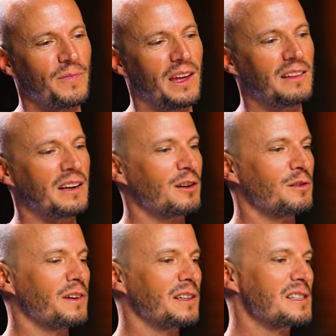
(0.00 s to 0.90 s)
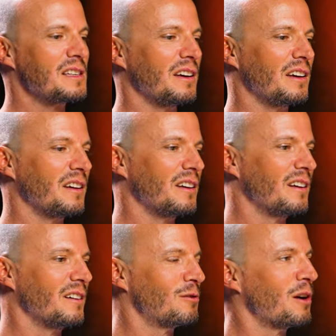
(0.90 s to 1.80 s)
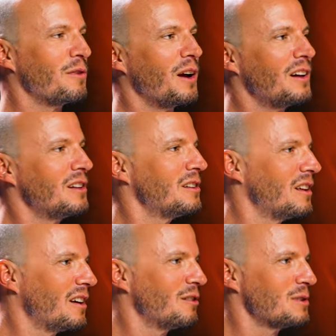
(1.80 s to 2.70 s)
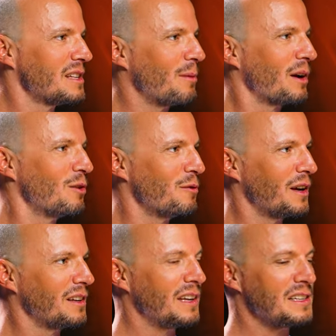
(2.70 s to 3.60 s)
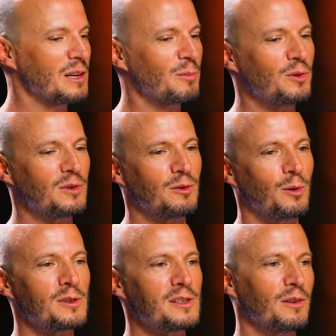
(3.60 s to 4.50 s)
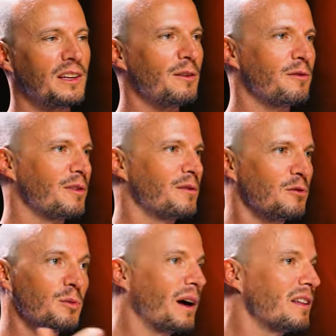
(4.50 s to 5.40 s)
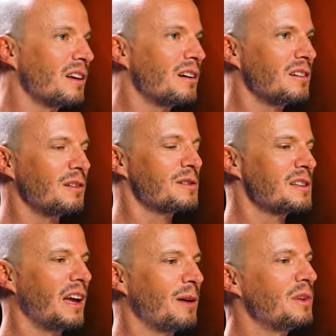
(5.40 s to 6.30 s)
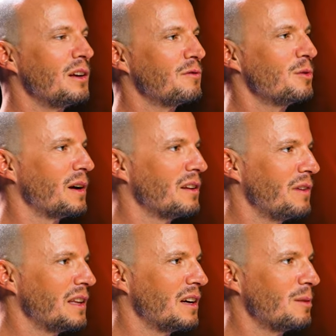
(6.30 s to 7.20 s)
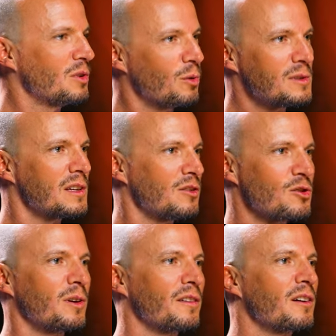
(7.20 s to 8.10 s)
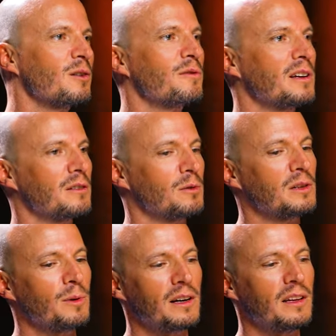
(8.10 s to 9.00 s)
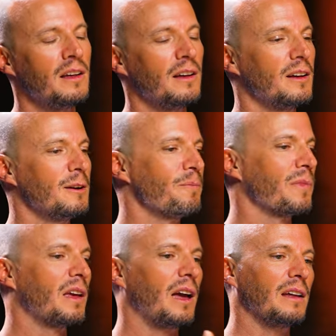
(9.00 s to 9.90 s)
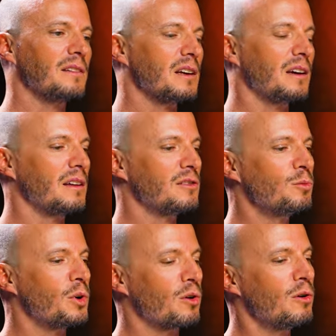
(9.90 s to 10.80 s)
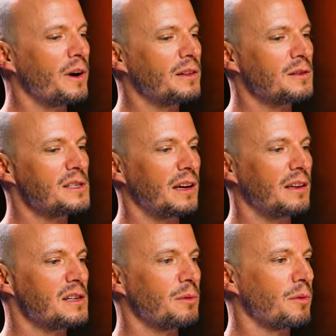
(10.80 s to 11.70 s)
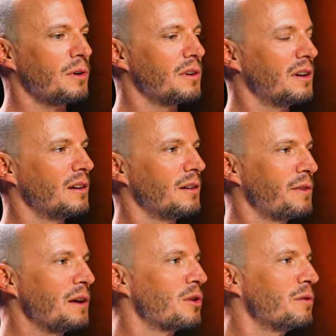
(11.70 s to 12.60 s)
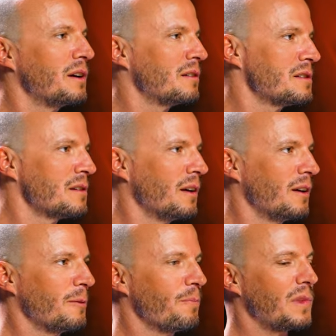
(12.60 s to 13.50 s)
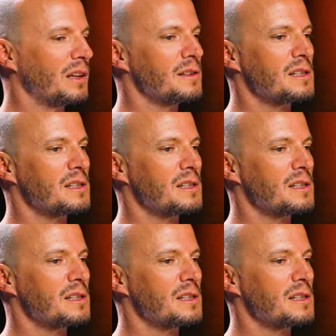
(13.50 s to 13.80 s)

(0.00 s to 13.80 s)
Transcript: And then I convinced uh, Raphael, uh, who's now my co-founder at Deskimo, to also leave Foodpanda. He was the MD of Foodpanda in Vietnam, to also then join as a co-founder at Hotel Quickly, and uh, and two more co-founders. And so we were uh, five co-founders that then